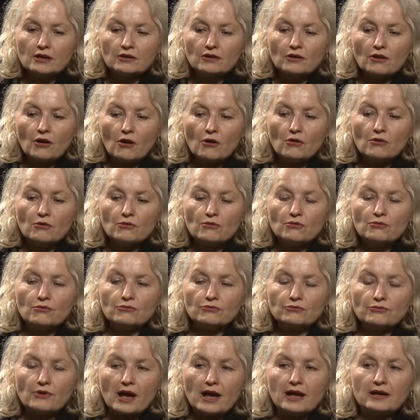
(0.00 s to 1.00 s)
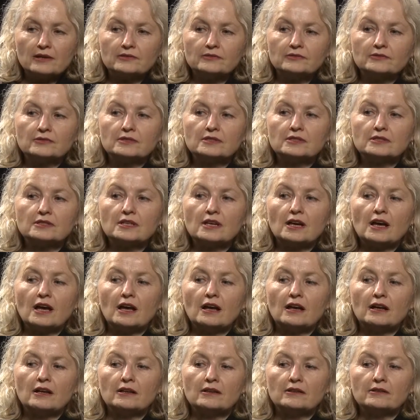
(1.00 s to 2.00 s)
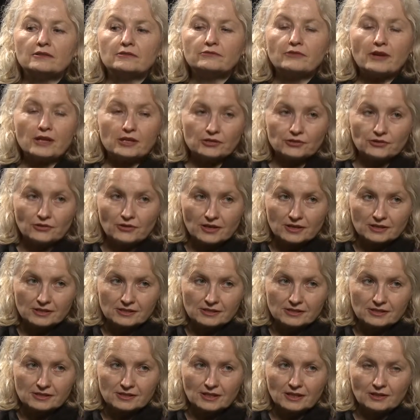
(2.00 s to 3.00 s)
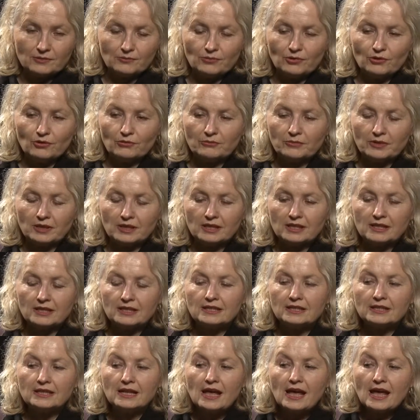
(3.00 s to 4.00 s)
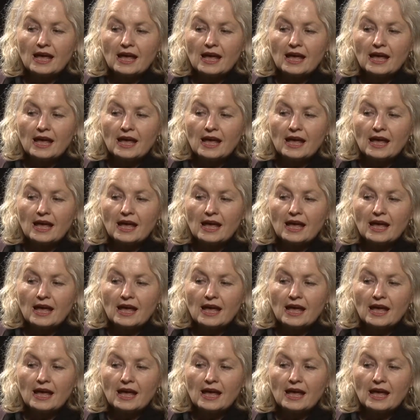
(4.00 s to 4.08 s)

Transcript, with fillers: go around uh, restaurants in Bloomington,